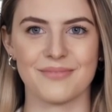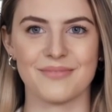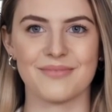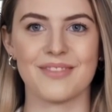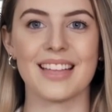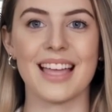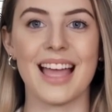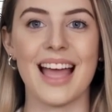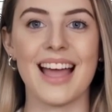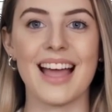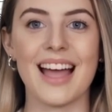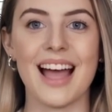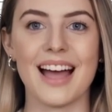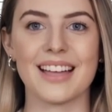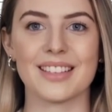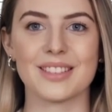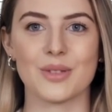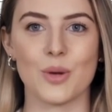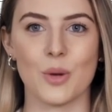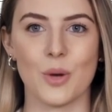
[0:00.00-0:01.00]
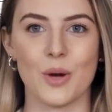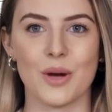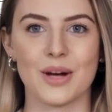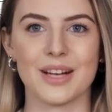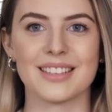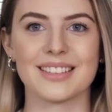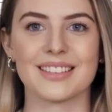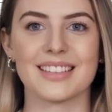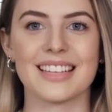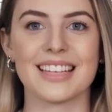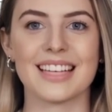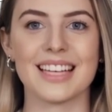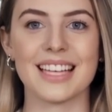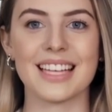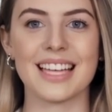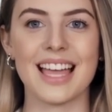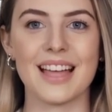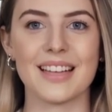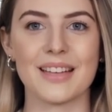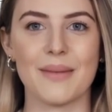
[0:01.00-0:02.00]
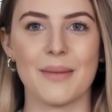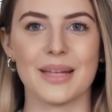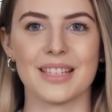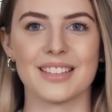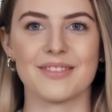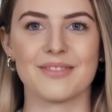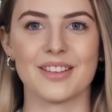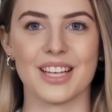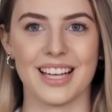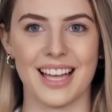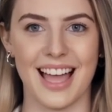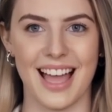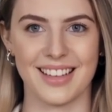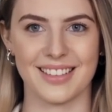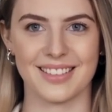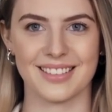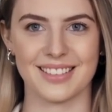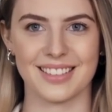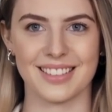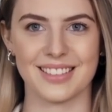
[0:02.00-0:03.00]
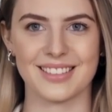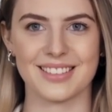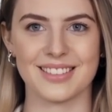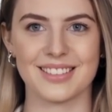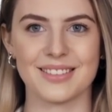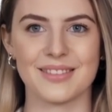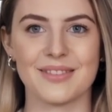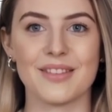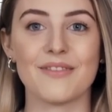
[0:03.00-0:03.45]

The AI score is the key element of the analysis.